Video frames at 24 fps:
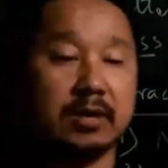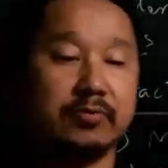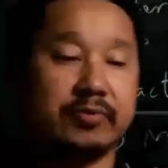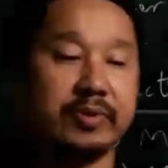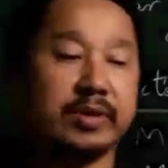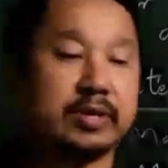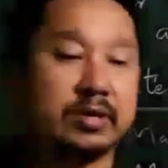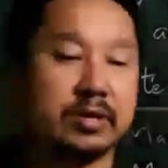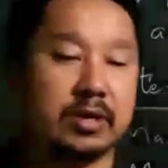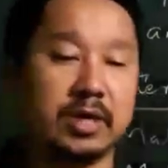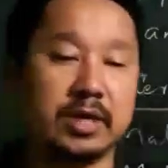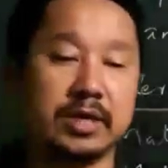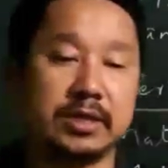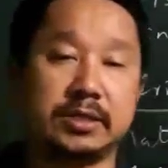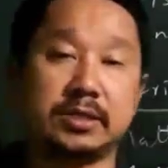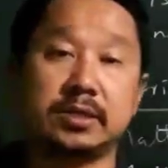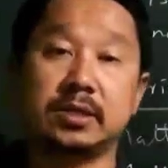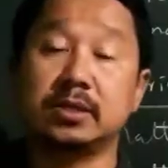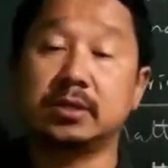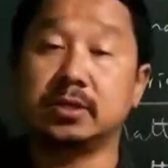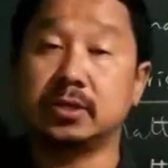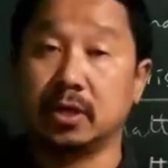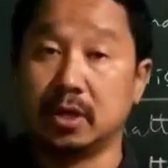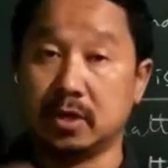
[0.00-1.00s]
we call it
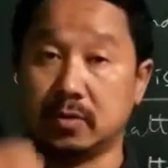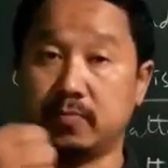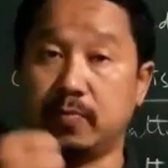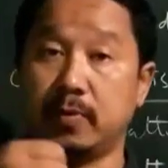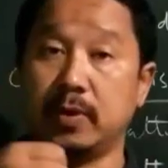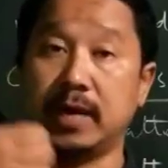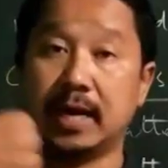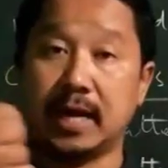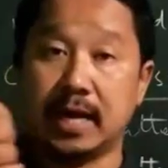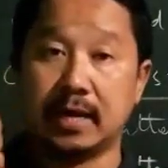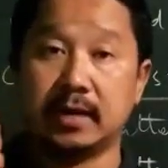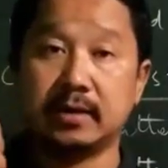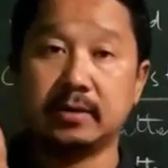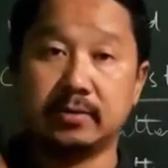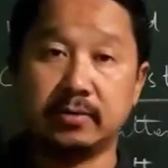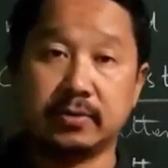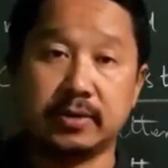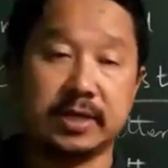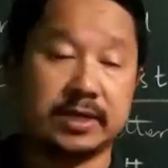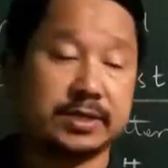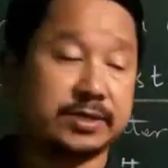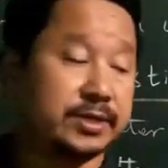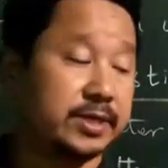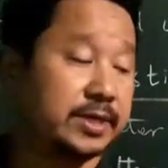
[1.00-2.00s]
the pola.
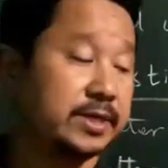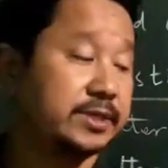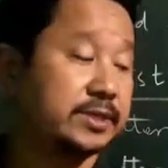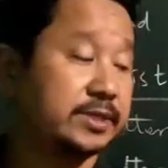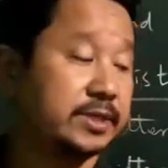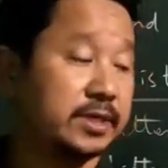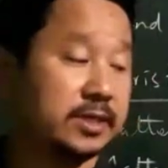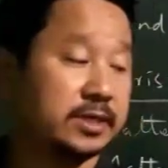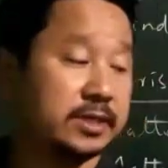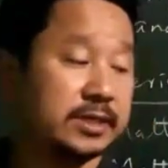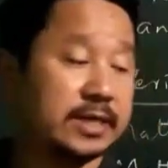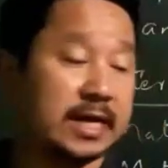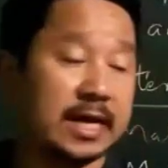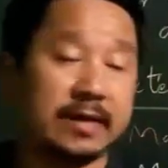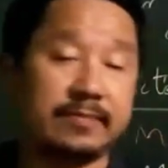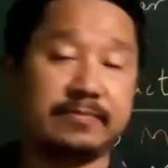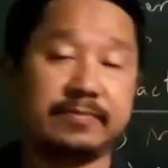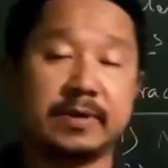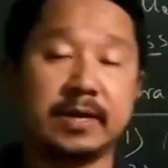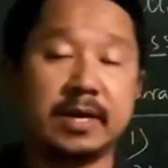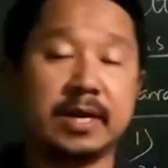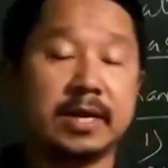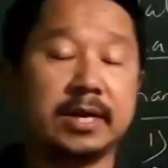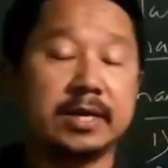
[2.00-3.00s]
Okay, traditional type.
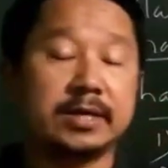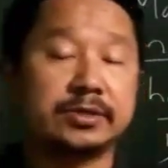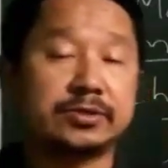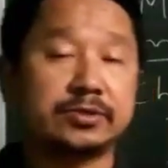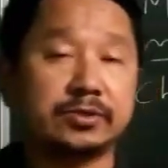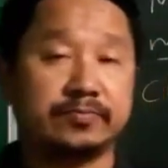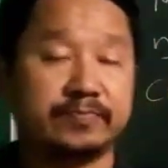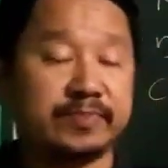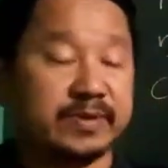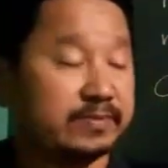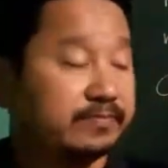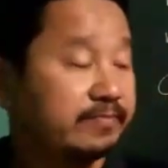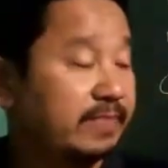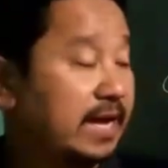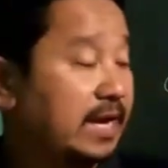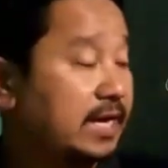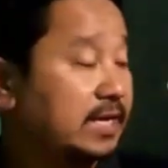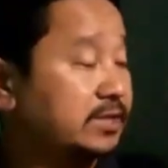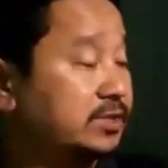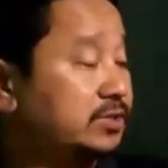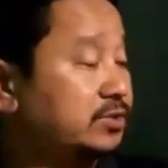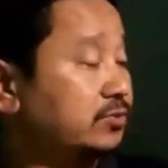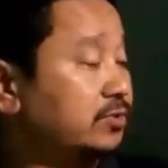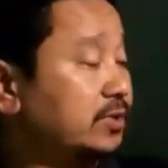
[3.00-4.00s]
So beam
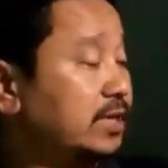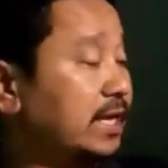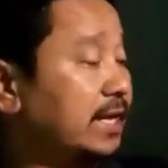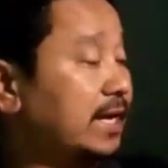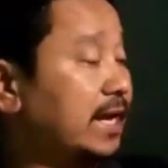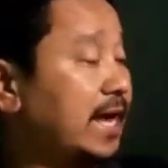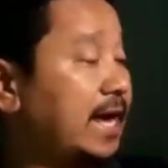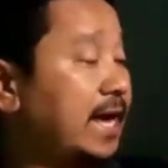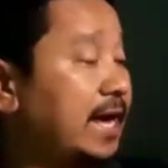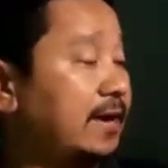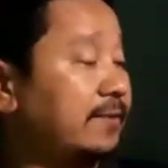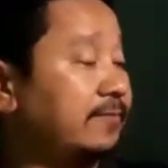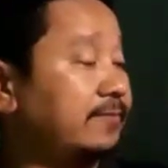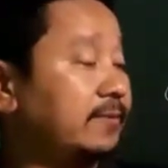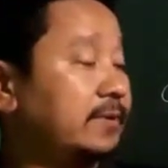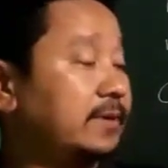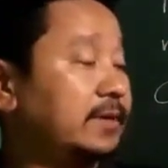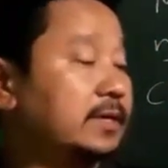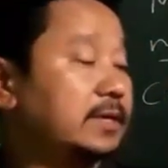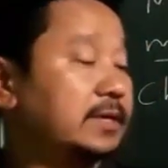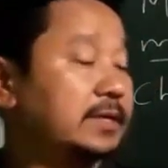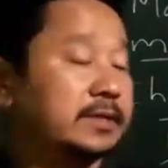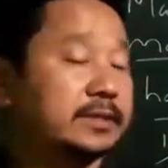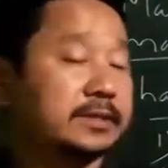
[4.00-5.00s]
balance you can have.
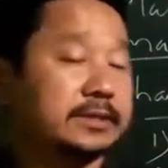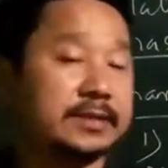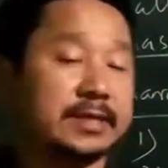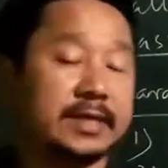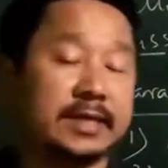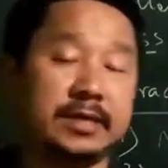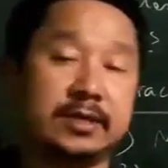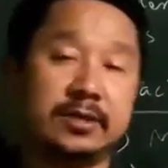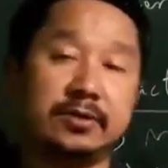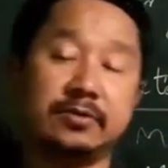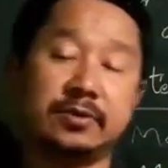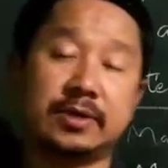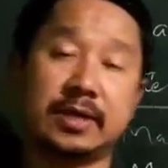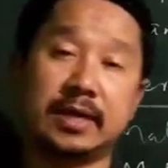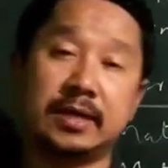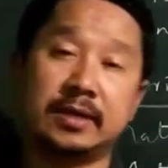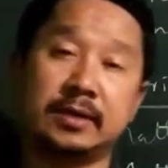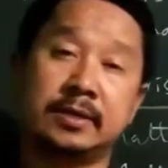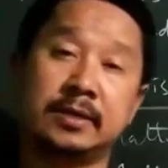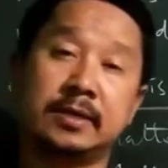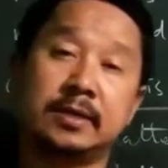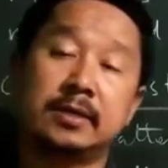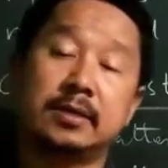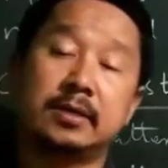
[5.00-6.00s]
Then you
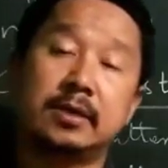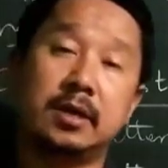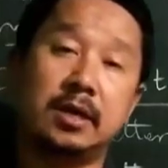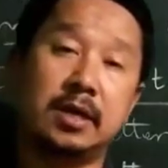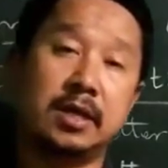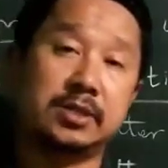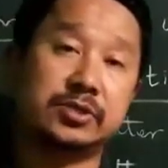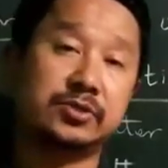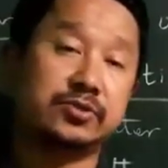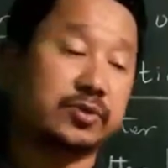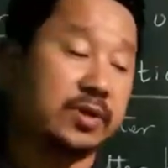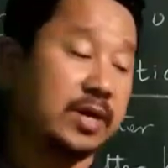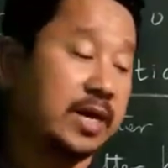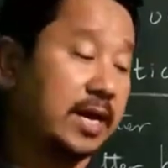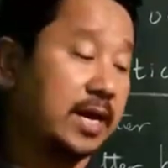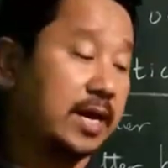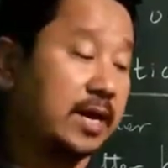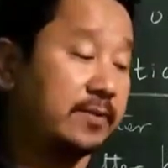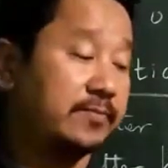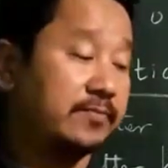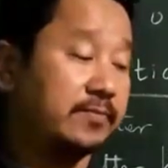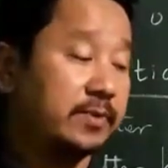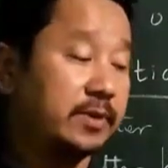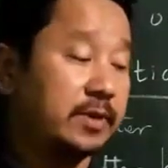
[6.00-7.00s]
can also
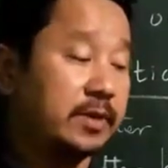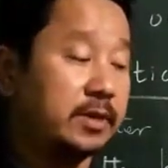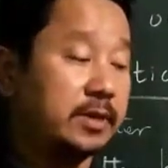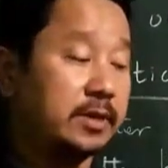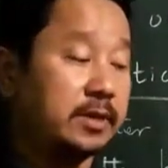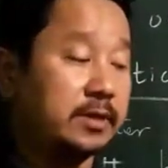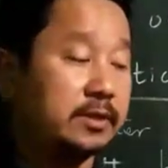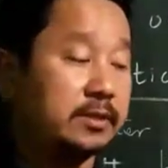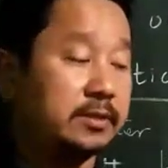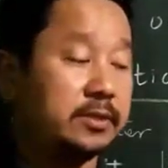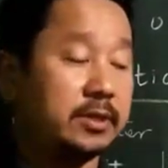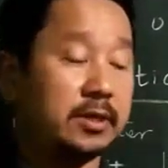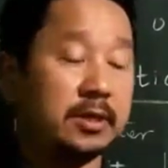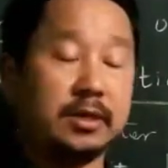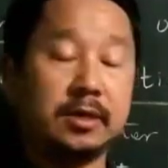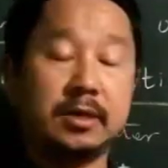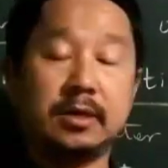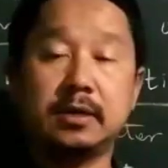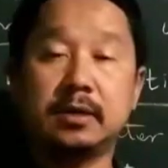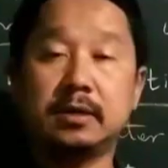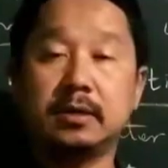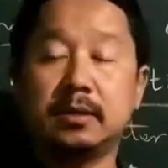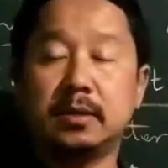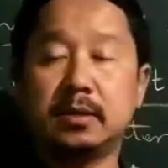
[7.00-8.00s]
have
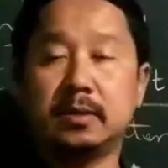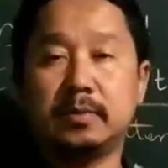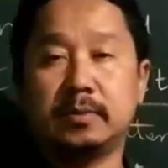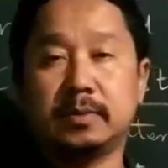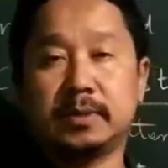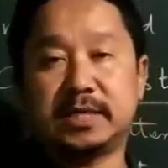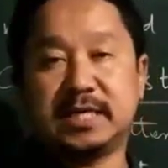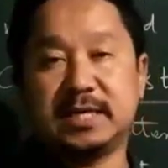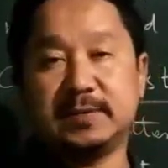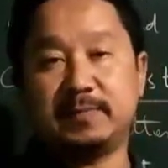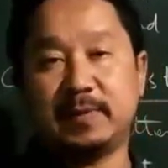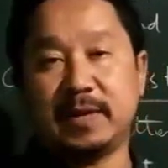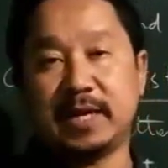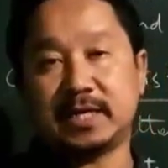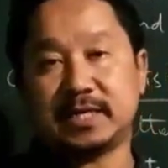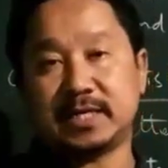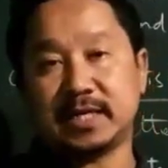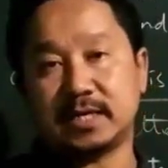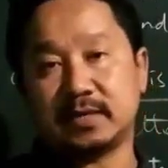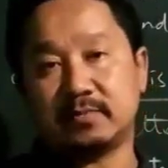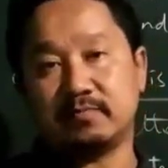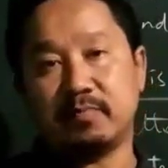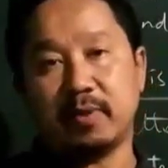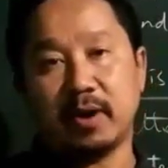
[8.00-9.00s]
the
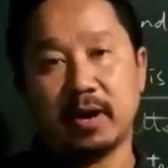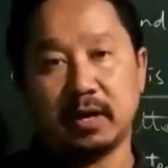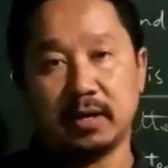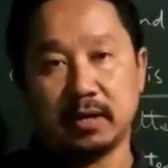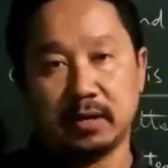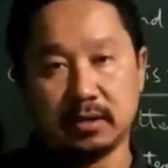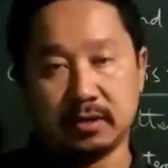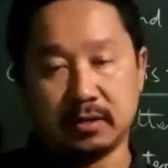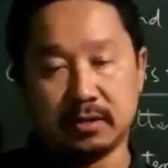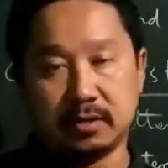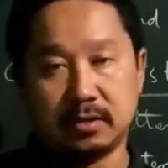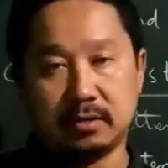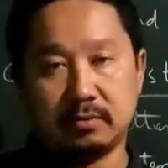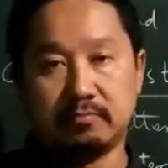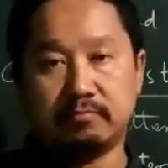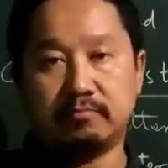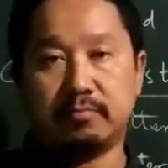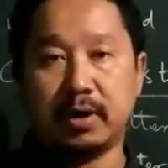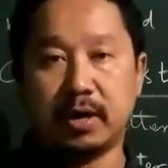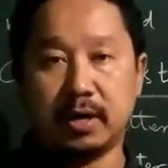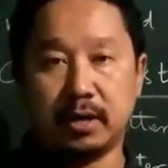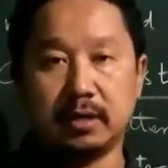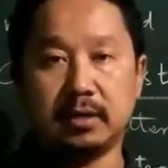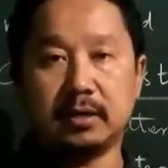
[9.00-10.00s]
deflated bulb.
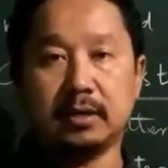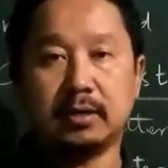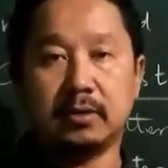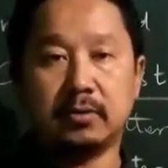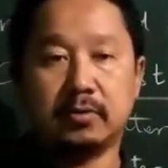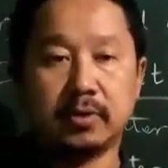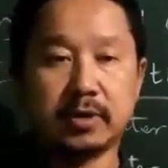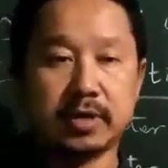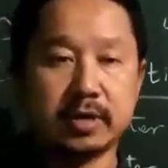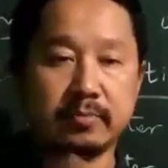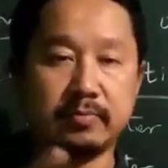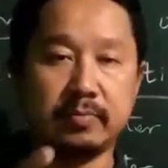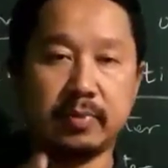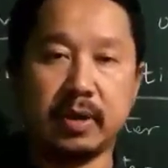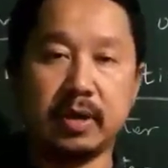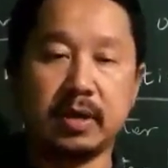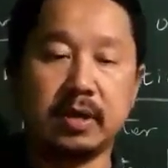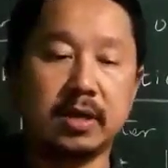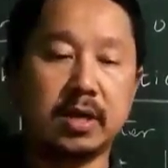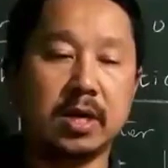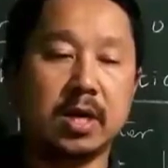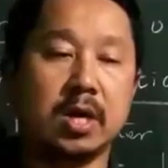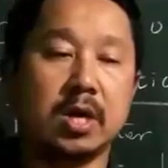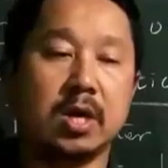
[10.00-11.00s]
Okay,
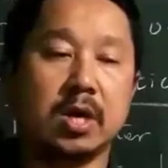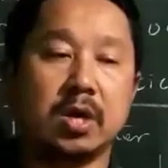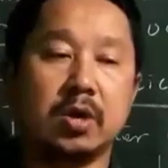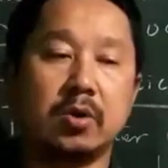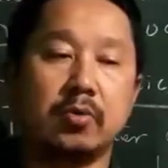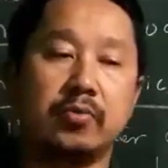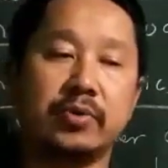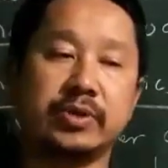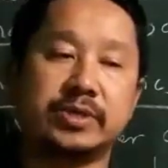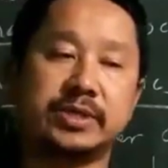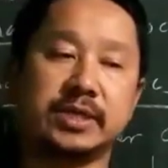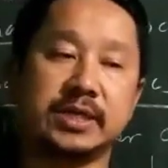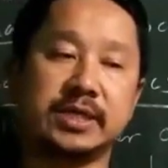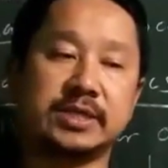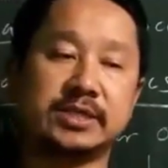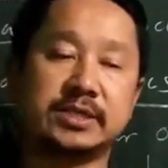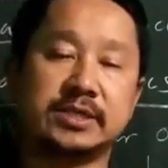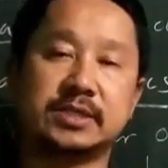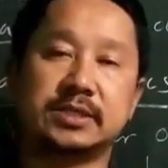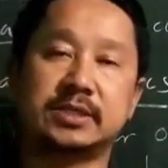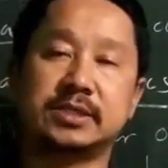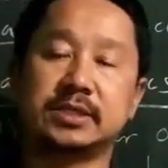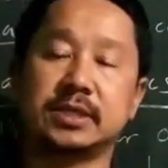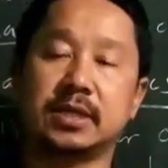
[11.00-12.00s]
bulb which
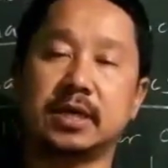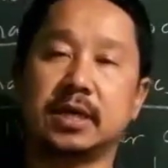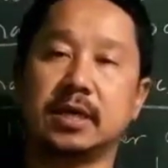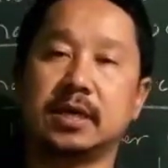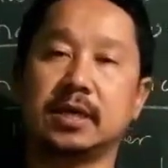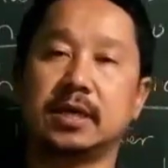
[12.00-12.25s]
is